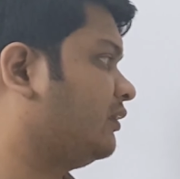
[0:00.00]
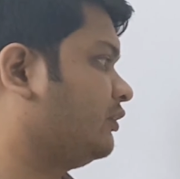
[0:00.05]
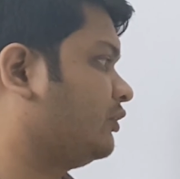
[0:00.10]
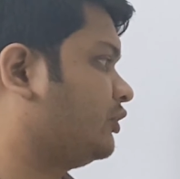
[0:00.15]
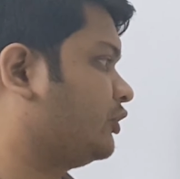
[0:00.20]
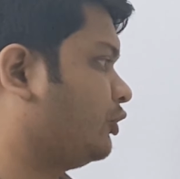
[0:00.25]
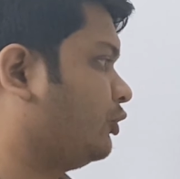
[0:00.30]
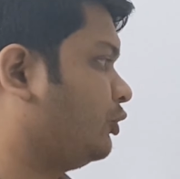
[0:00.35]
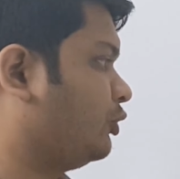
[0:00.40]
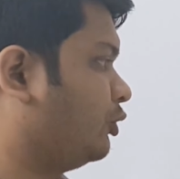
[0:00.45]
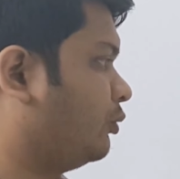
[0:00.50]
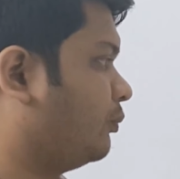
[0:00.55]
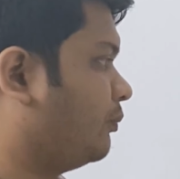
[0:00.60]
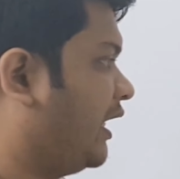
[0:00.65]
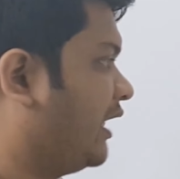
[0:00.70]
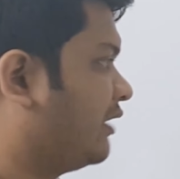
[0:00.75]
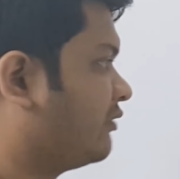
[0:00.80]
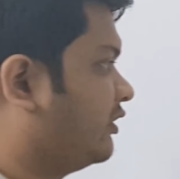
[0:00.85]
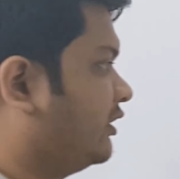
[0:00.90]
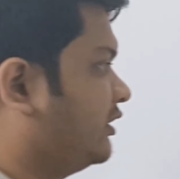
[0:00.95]
So
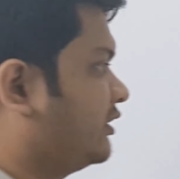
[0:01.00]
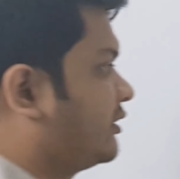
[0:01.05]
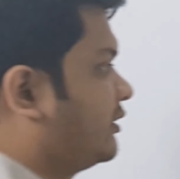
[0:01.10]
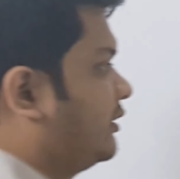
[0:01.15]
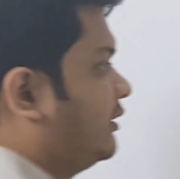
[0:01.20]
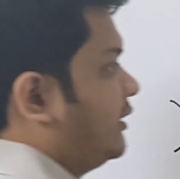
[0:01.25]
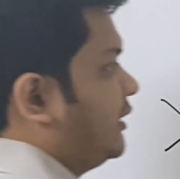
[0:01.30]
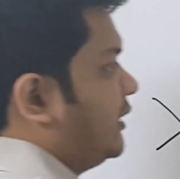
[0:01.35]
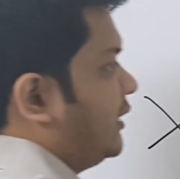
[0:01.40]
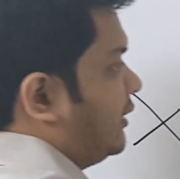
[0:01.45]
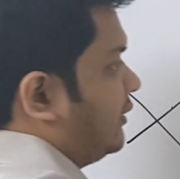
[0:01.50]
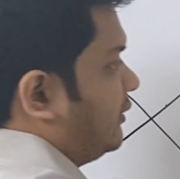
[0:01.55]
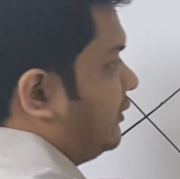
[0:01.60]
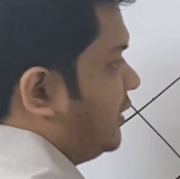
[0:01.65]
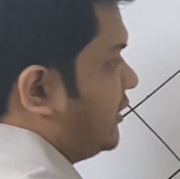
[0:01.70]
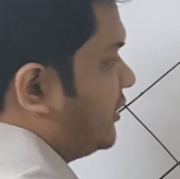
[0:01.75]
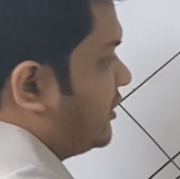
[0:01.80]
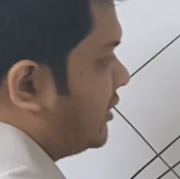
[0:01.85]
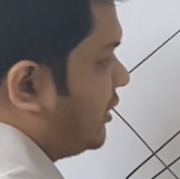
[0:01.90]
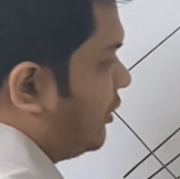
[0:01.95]
at first, this is